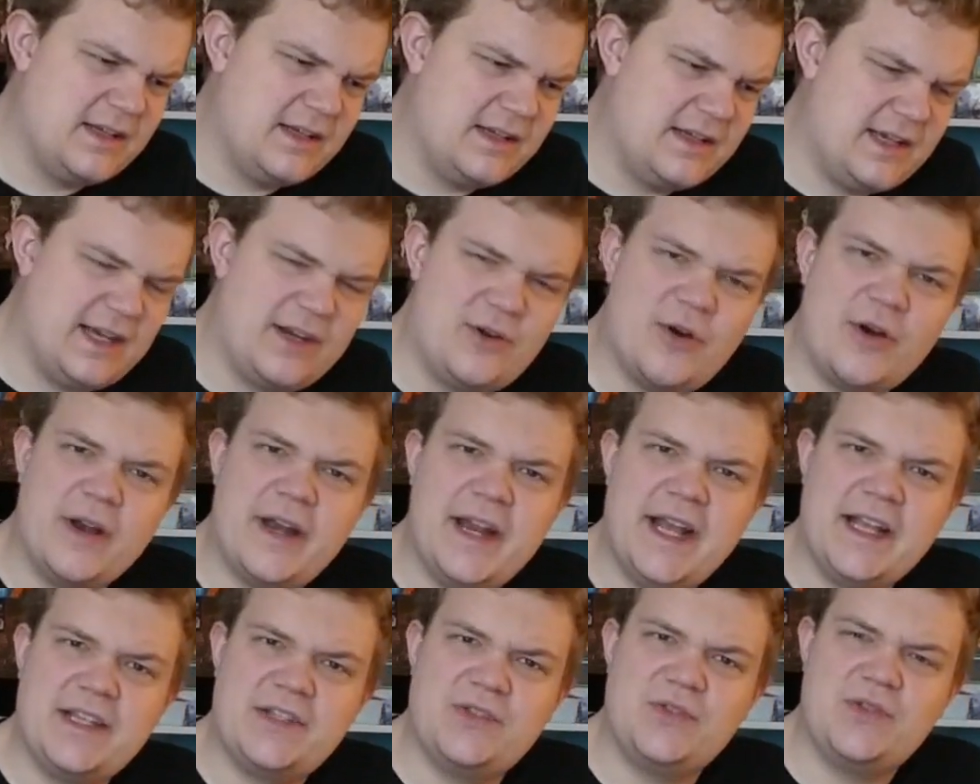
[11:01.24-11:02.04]
a coin
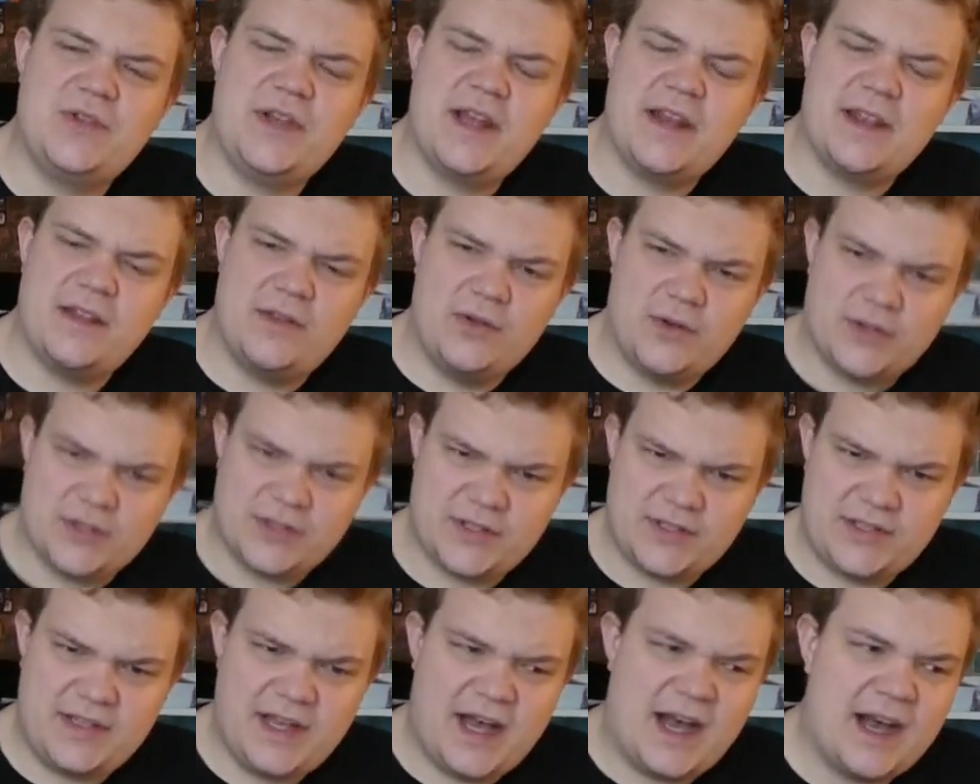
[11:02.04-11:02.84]
action to get another
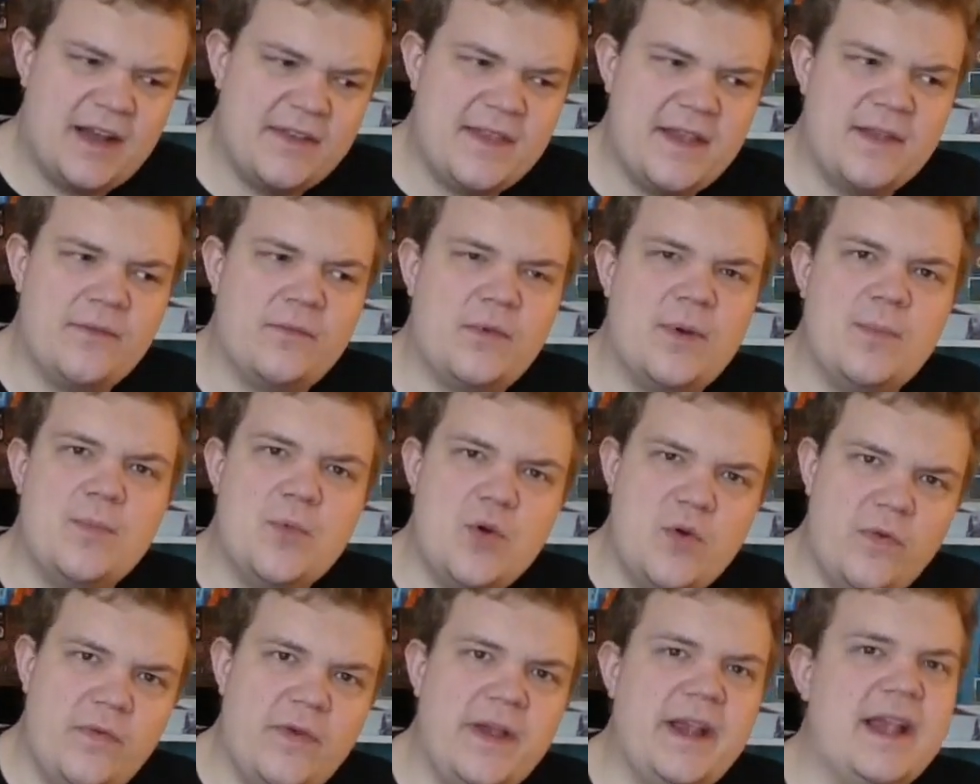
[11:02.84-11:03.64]
star, then
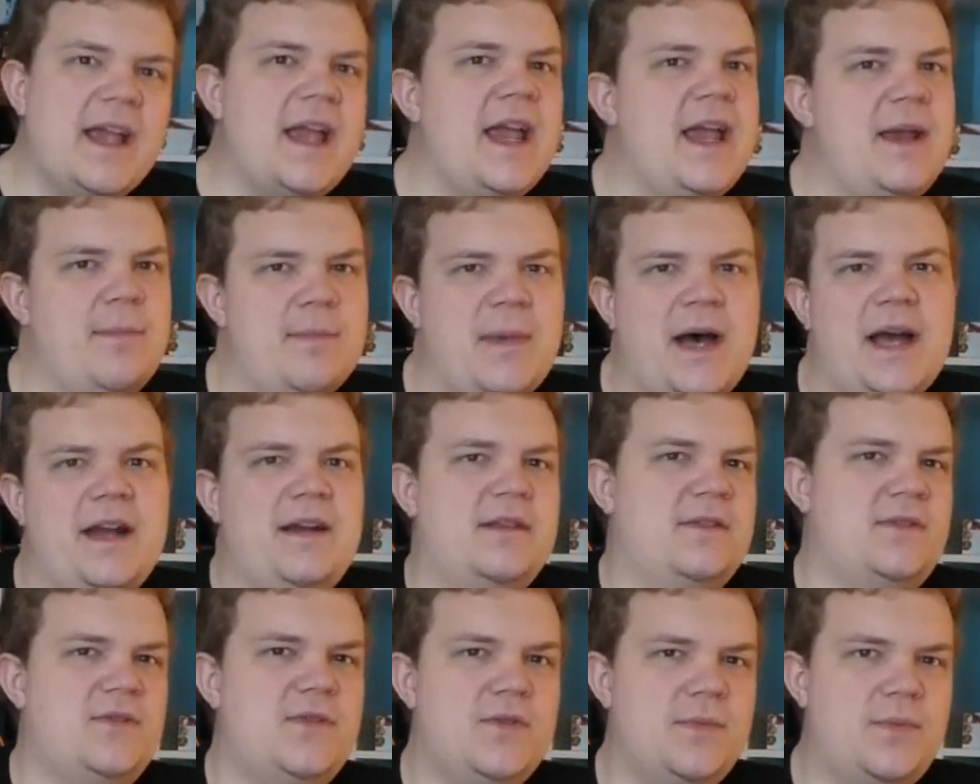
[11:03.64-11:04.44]
removing a
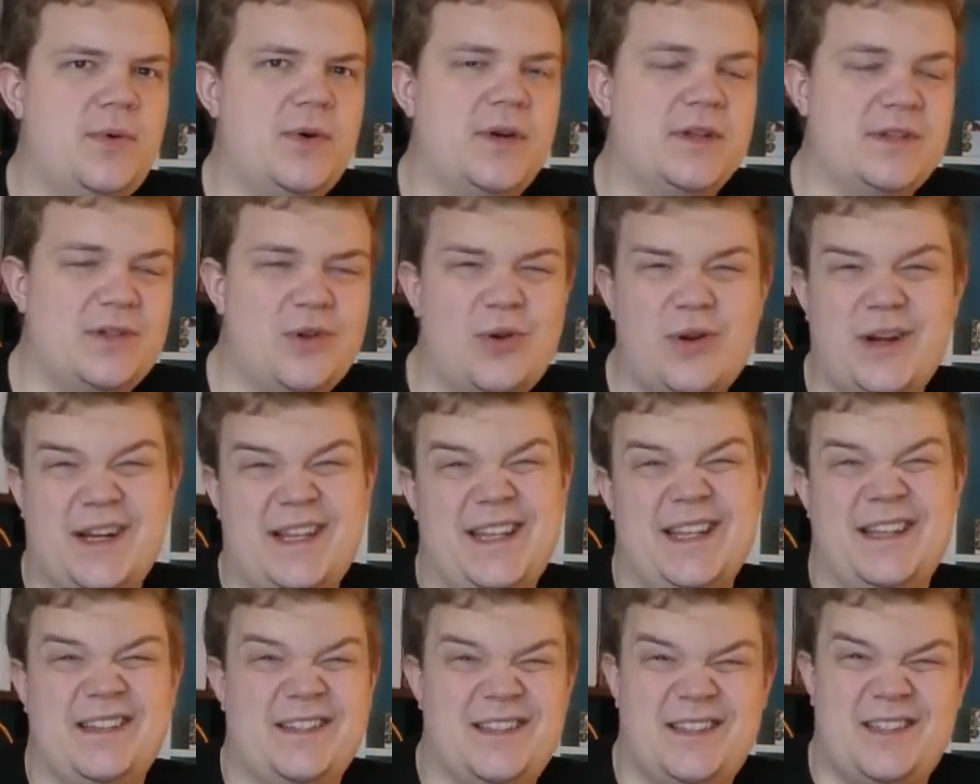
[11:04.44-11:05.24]
-2 points, or
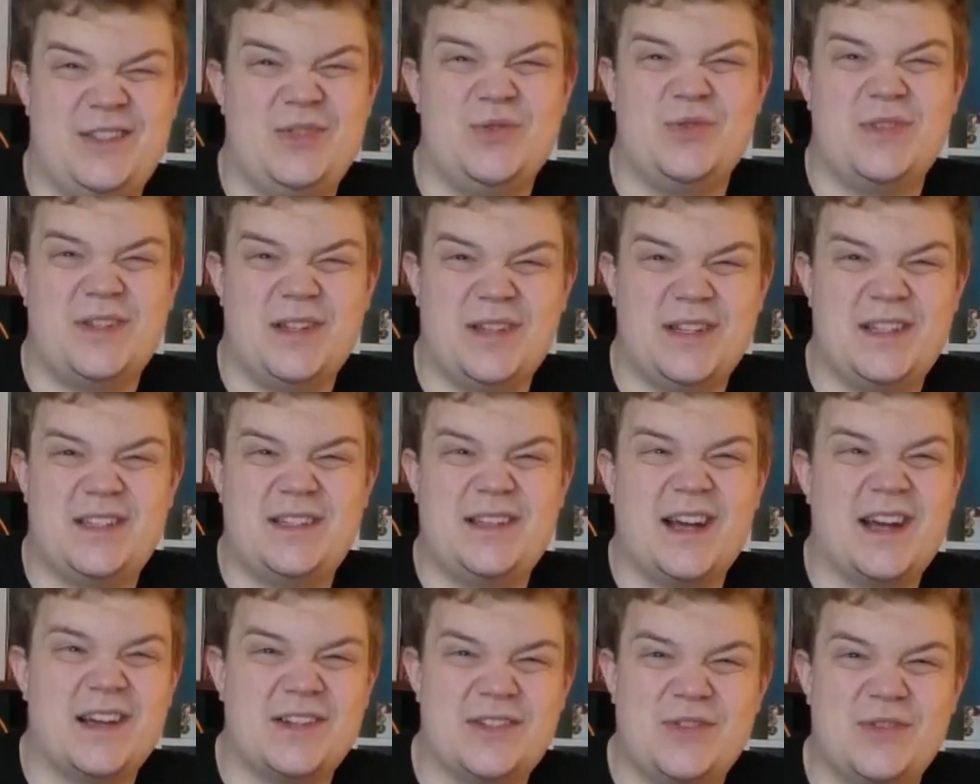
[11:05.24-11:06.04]
again just using the
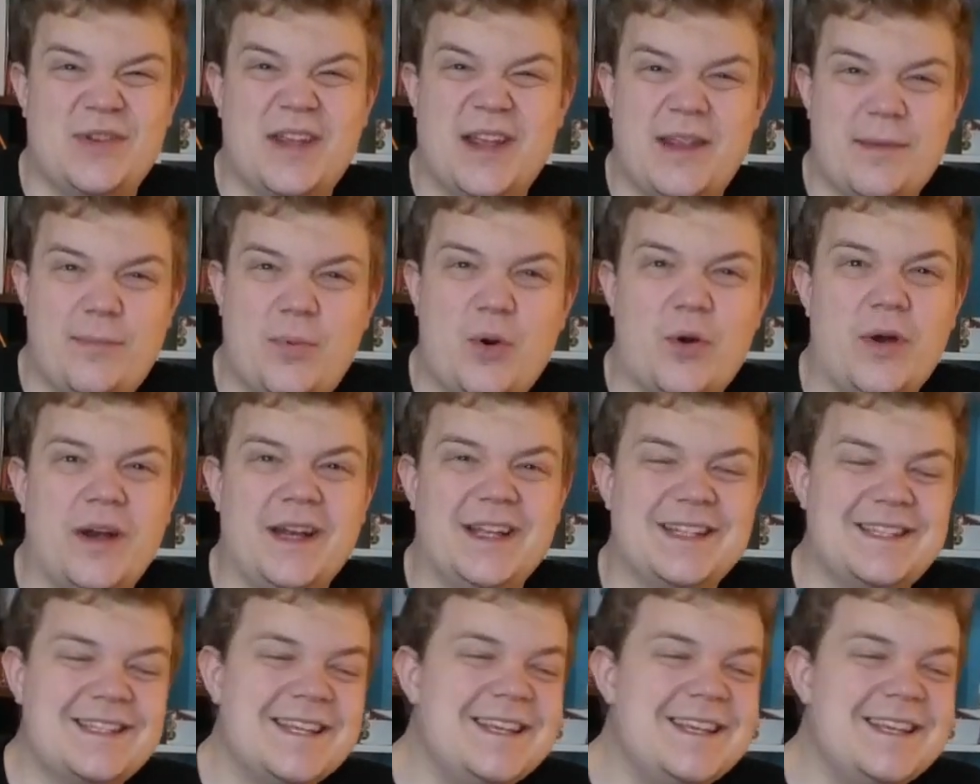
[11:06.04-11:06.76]
stars to get a point.